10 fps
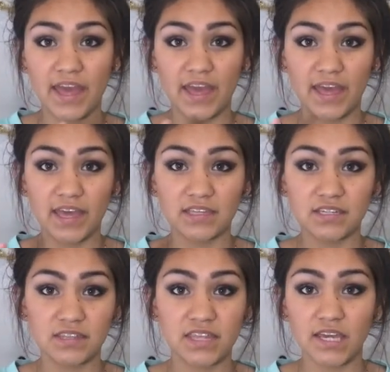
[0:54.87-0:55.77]

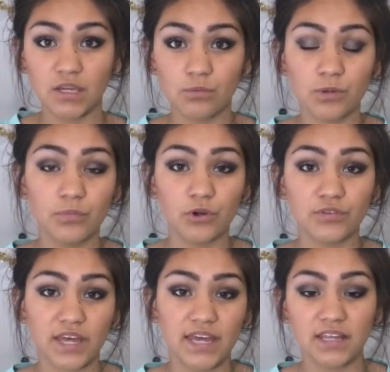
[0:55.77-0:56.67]
and they were
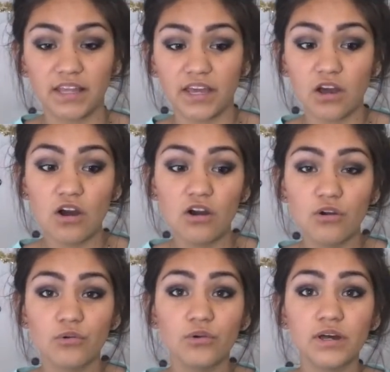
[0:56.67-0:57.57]
both kind of like,
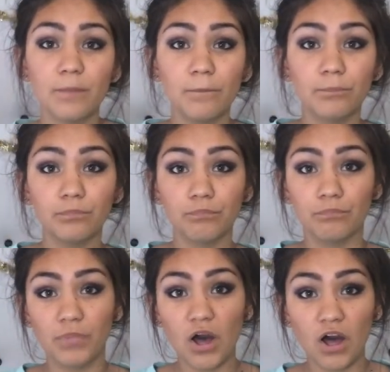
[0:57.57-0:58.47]
oh,
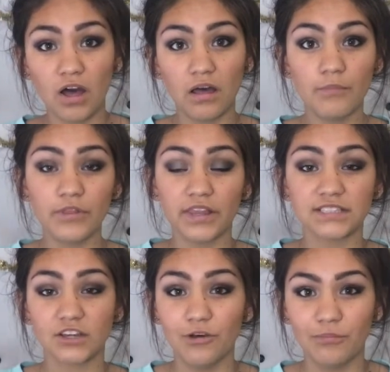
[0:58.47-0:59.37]
Bob,
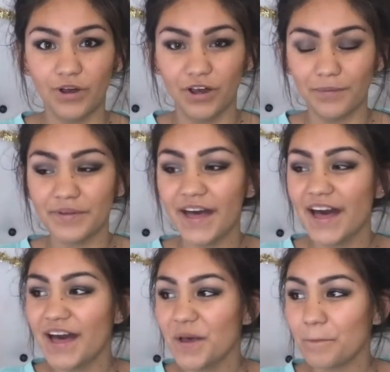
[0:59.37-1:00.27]
let's call him Bob.
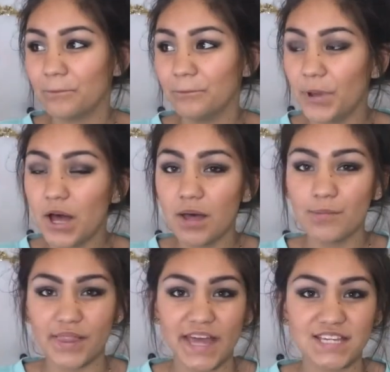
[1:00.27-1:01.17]

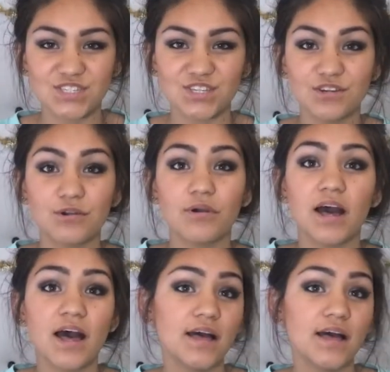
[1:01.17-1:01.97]
Bob likes you.